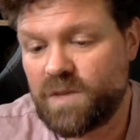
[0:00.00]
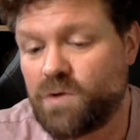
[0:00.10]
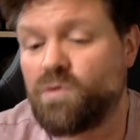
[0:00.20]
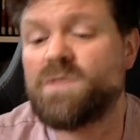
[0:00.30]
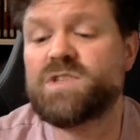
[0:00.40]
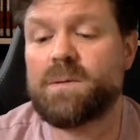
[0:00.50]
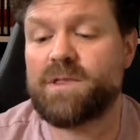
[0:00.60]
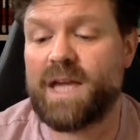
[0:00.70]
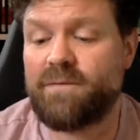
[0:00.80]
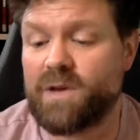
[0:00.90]
Grunting with
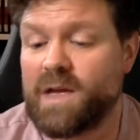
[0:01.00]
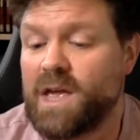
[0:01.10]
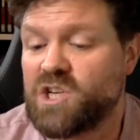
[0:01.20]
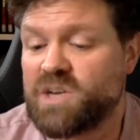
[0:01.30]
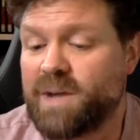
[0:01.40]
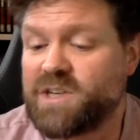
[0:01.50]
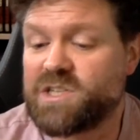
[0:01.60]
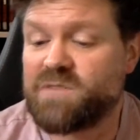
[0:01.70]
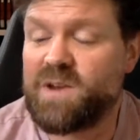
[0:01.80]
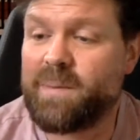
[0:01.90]
the effort, she managed
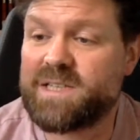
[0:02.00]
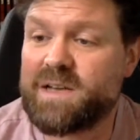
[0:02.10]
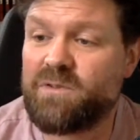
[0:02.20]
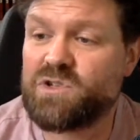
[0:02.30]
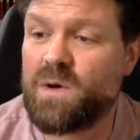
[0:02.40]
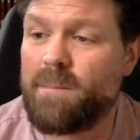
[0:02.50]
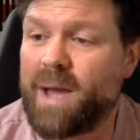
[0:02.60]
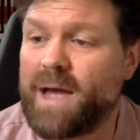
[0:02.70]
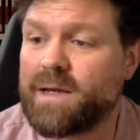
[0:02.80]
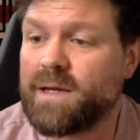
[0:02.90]
to flip herself onto her
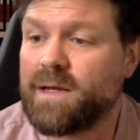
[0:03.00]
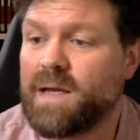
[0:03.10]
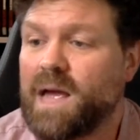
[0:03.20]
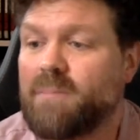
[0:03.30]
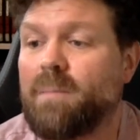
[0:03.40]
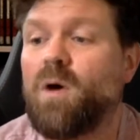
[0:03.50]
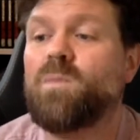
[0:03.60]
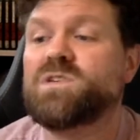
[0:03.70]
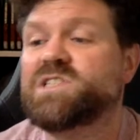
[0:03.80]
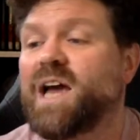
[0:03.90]
back. Maman
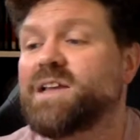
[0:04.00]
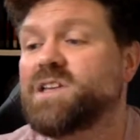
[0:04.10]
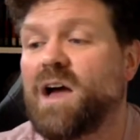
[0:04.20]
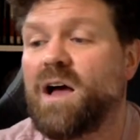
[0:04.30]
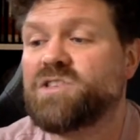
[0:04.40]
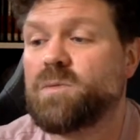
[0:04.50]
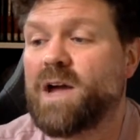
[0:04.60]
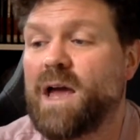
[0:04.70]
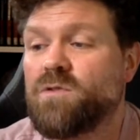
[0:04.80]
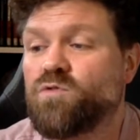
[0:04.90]
was 10 yards
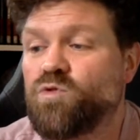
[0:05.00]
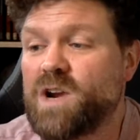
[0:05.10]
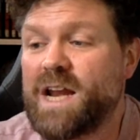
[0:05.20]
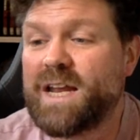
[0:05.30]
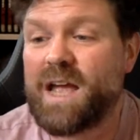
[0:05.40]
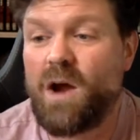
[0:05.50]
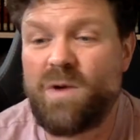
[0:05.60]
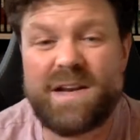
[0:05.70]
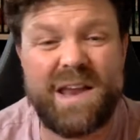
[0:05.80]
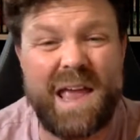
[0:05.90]
away and reeling her
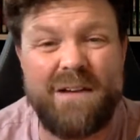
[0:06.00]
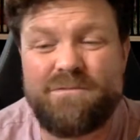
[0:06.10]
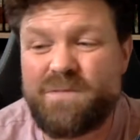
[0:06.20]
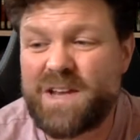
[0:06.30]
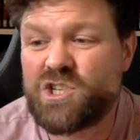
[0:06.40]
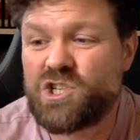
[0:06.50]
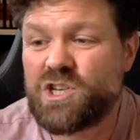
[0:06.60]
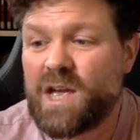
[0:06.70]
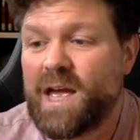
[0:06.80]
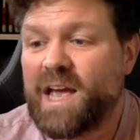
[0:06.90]
in like a fish.
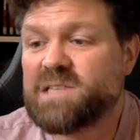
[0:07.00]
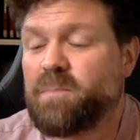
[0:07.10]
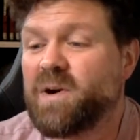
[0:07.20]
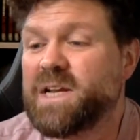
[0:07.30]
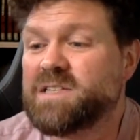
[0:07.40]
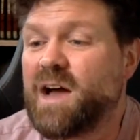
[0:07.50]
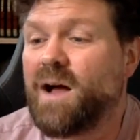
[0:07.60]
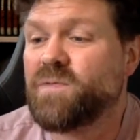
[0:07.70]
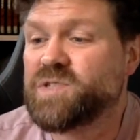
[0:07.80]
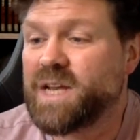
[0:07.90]
His body
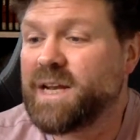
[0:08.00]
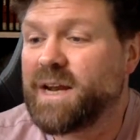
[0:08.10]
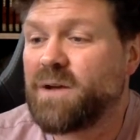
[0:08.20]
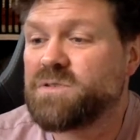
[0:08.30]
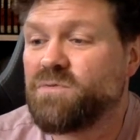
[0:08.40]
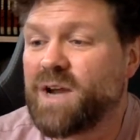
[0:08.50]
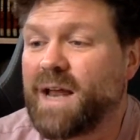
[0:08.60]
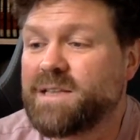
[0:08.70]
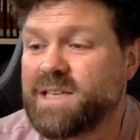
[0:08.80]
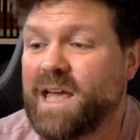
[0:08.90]
danced in and out of
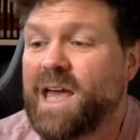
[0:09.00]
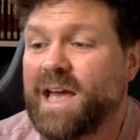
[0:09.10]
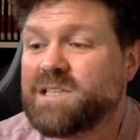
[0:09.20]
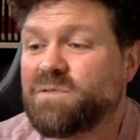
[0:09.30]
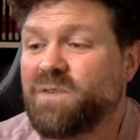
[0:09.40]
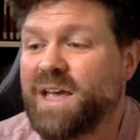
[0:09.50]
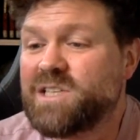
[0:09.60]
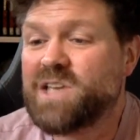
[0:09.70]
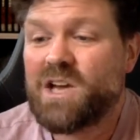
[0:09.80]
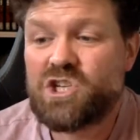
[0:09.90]
reality, his
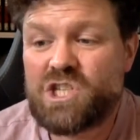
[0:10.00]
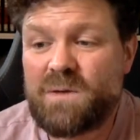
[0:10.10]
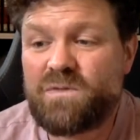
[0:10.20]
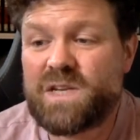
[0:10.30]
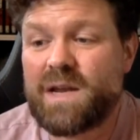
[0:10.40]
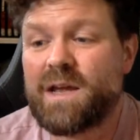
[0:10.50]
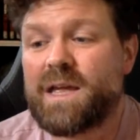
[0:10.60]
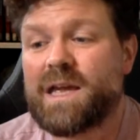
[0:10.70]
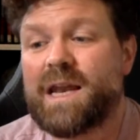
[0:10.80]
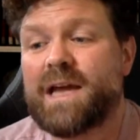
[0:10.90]
face shifting
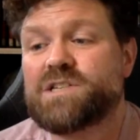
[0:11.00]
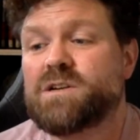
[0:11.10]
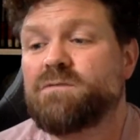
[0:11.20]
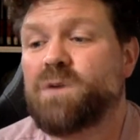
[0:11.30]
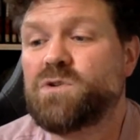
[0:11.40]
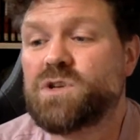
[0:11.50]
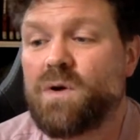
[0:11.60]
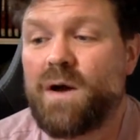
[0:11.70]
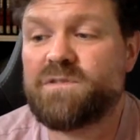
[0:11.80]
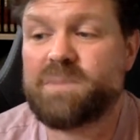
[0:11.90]
like a collection of
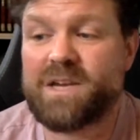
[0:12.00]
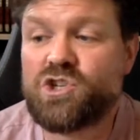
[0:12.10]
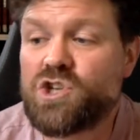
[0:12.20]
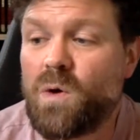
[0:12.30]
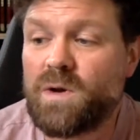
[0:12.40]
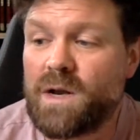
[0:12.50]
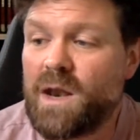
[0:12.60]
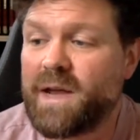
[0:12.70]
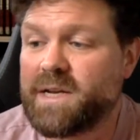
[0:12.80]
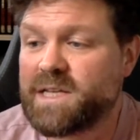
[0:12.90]
photographs being shown at
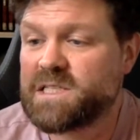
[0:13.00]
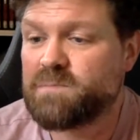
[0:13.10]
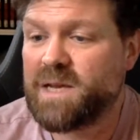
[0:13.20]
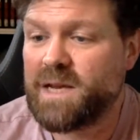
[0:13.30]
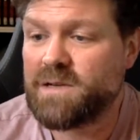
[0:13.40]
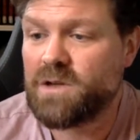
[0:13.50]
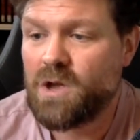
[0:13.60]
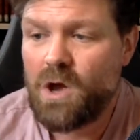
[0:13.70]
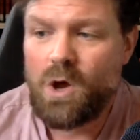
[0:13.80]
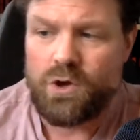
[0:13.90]
lightning speed.
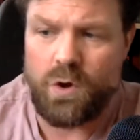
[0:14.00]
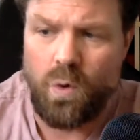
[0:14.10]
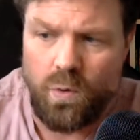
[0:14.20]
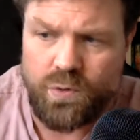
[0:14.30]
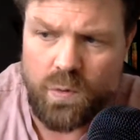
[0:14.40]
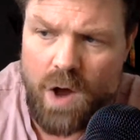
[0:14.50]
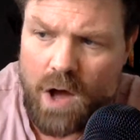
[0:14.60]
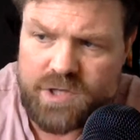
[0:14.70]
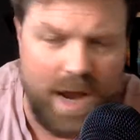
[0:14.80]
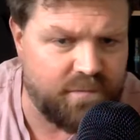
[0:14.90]
"You do
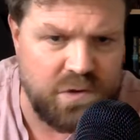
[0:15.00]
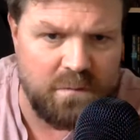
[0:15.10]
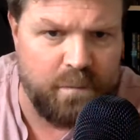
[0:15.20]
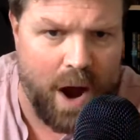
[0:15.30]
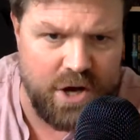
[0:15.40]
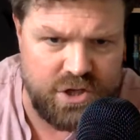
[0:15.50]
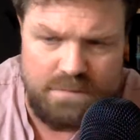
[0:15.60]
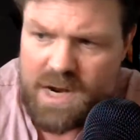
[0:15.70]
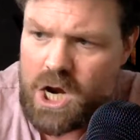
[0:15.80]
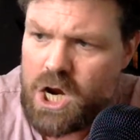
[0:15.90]
not have to fight
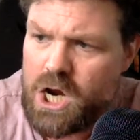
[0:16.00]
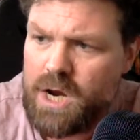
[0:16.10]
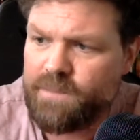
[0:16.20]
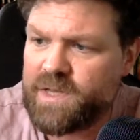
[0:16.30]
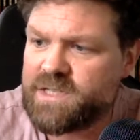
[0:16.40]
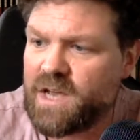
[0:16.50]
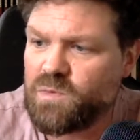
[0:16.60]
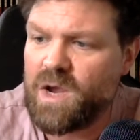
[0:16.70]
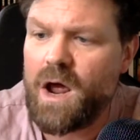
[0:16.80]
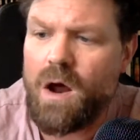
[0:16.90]
me," he said.
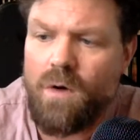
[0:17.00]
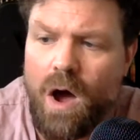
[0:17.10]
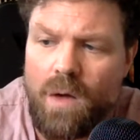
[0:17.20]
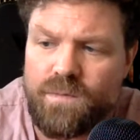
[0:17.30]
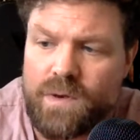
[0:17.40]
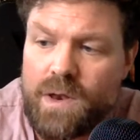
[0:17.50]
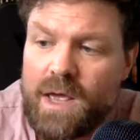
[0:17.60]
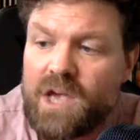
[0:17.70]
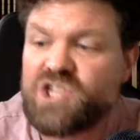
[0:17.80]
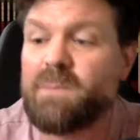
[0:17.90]
"We are on."
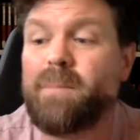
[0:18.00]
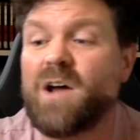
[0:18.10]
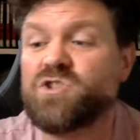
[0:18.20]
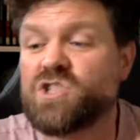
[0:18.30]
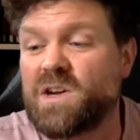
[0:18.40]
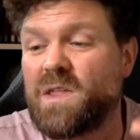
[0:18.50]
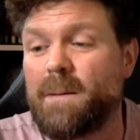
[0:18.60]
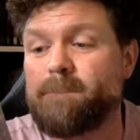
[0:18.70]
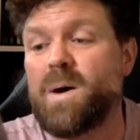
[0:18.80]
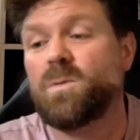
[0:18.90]
She punched
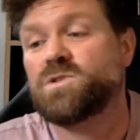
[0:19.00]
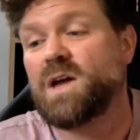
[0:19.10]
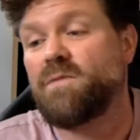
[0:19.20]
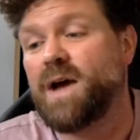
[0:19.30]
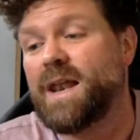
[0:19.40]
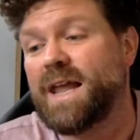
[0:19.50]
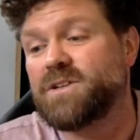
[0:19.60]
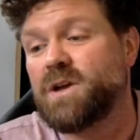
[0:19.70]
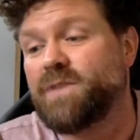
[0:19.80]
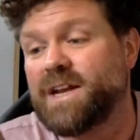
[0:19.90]
another bolt of
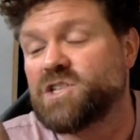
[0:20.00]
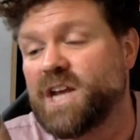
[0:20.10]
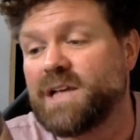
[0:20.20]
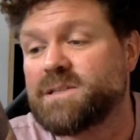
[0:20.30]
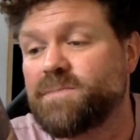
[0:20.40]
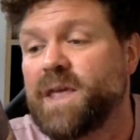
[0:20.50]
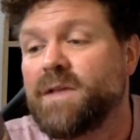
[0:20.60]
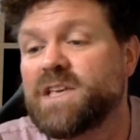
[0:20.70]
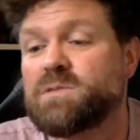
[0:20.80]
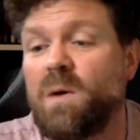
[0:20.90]
energy at him, this